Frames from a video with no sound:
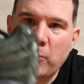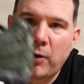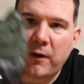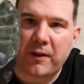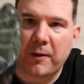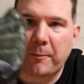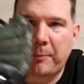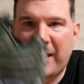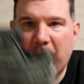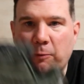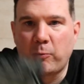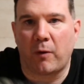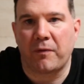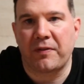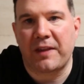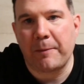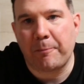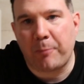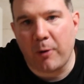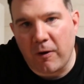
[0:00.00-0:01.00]
one and the black one,
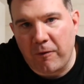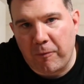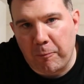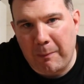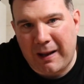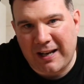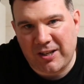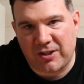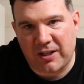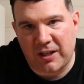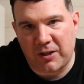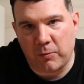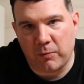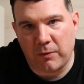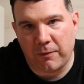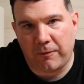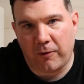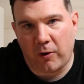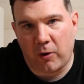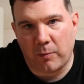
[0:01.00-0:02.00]
they both match their
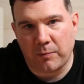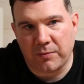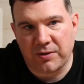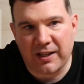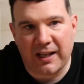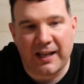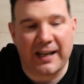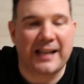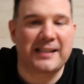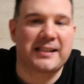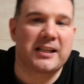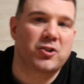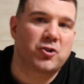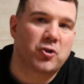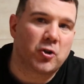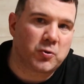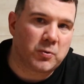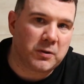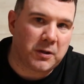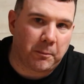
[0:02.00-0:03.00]
uniforms. And as I
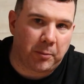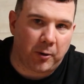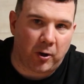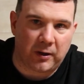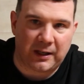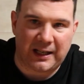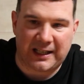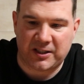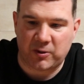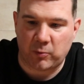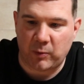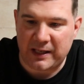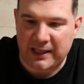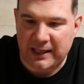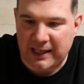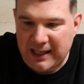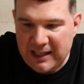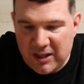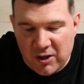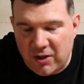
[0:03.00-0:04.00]
showed you in the blog last week,
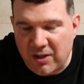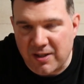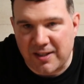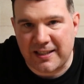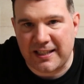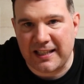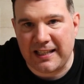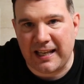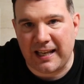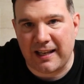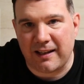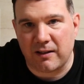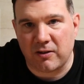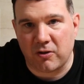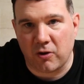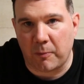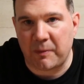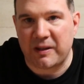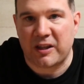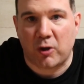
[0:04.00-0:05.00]
you can see it. You
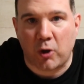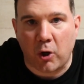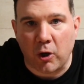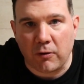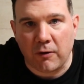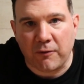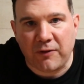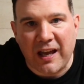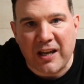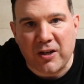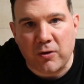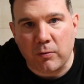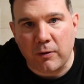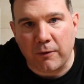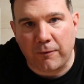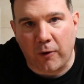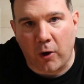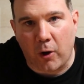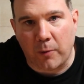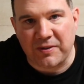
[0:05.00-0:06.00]
know what I mean? The colour of their
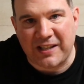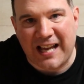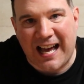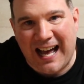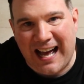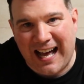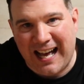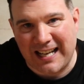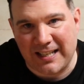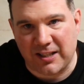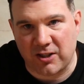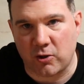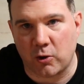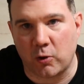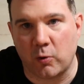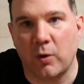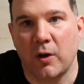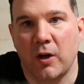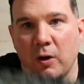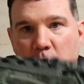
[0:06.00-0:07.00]
uniforms at high
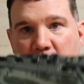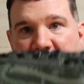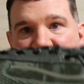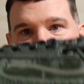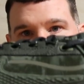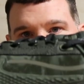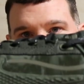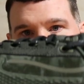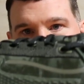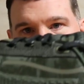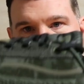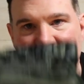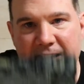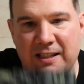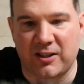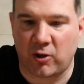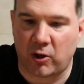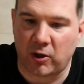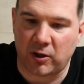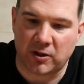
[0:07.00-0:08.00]
school was the same as
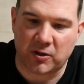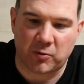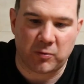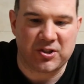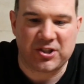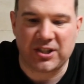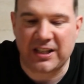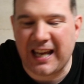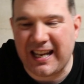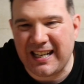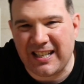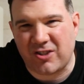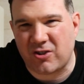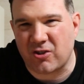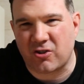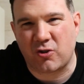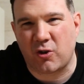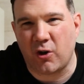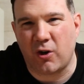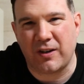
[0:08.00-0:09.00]
these colours, which again is
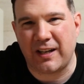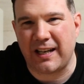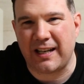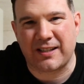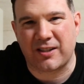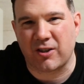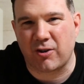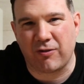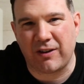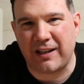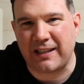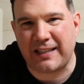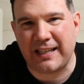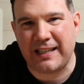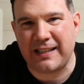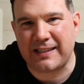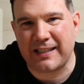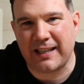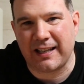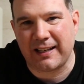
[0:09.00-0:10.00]
just going in. It's a great
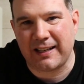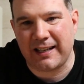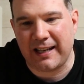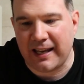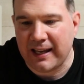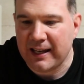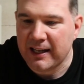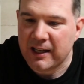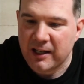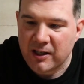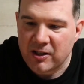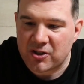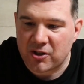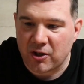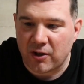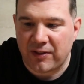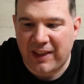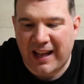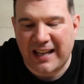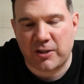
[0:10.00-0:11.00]
detail, isn't it? So
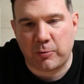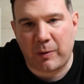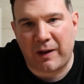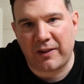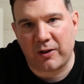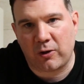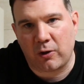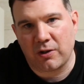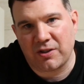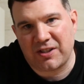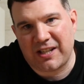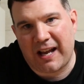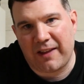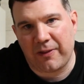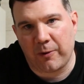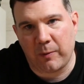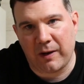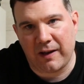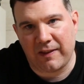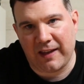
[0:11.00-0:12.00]
So that's why the colours are
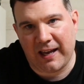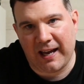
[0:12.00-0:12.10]
the way they